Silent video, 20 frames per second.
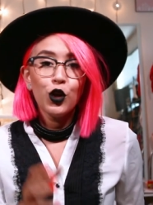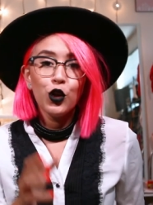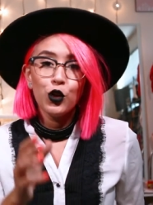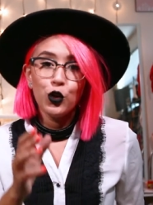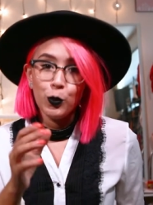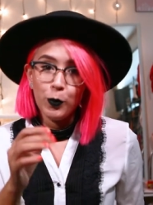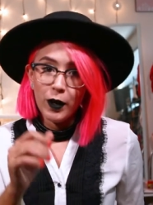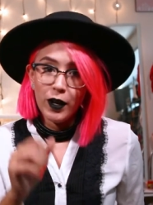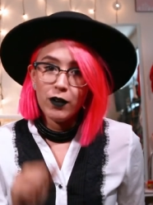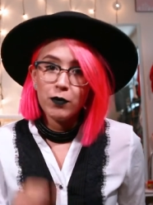
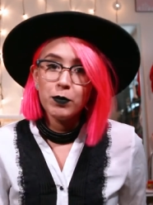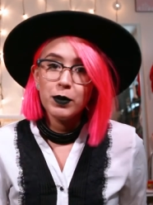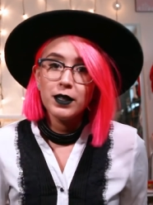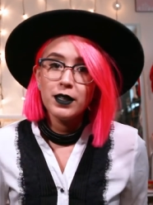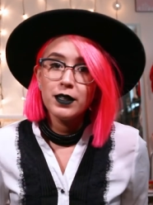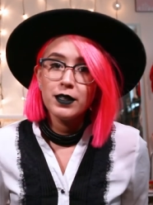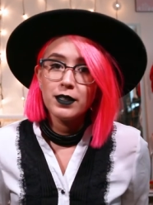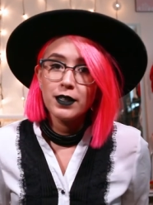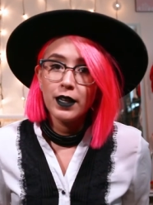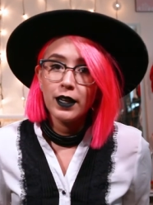you may have
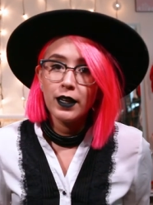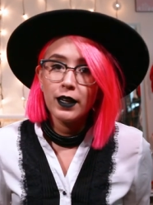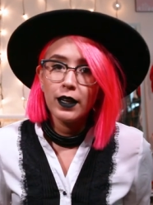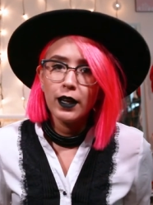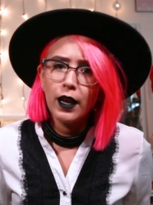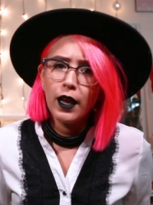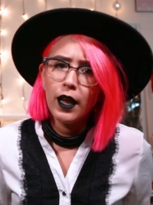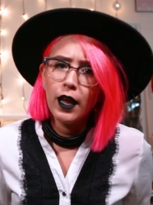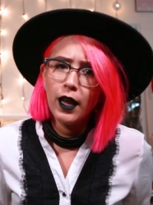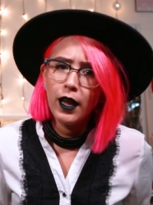been
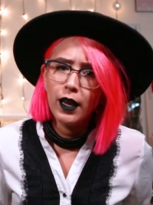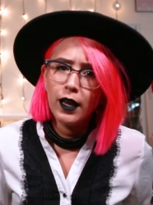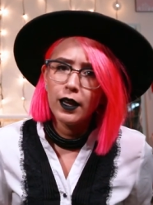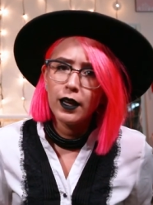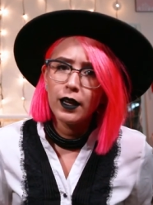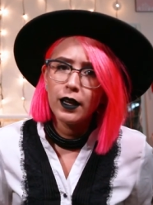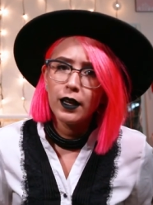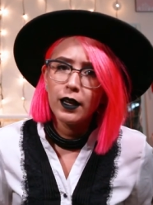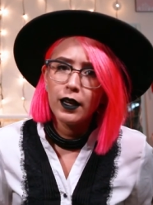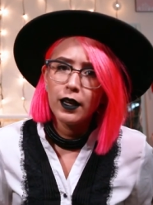saying,
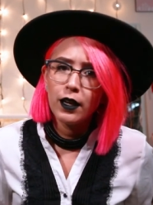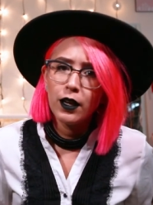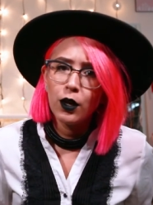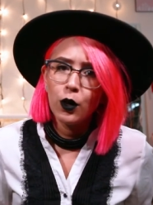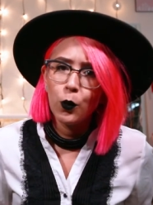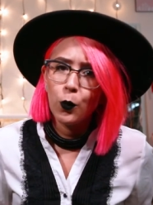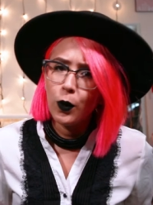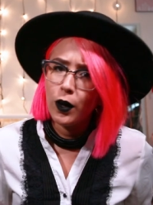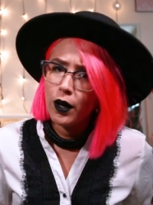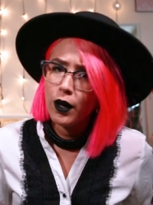hey,
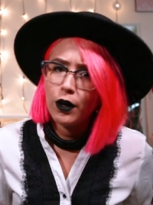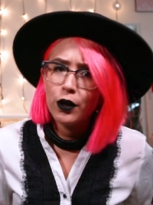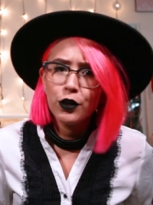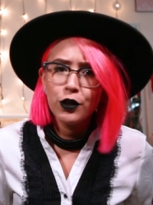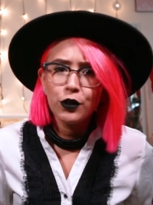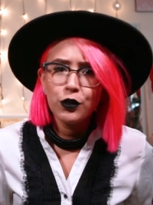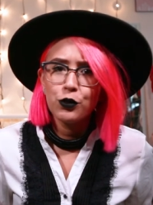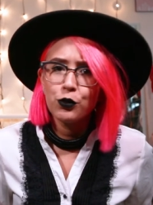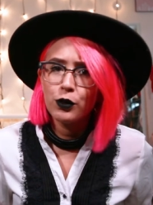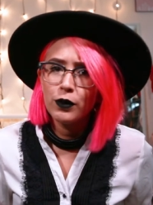where are
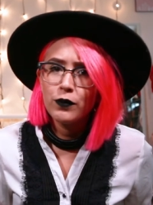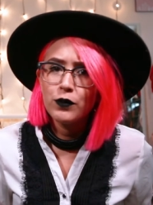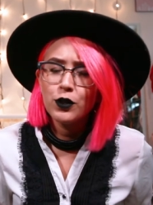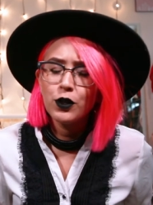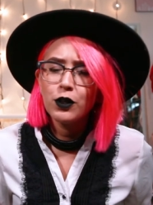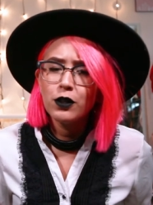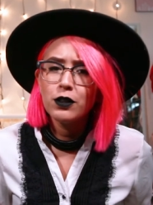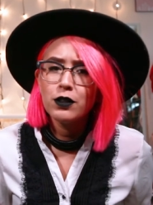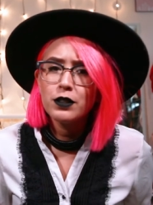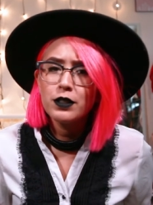your thrift
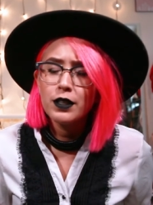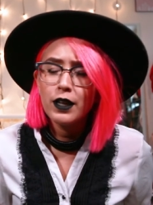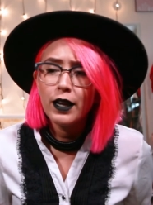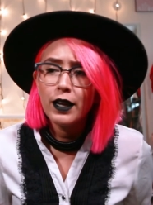hauls?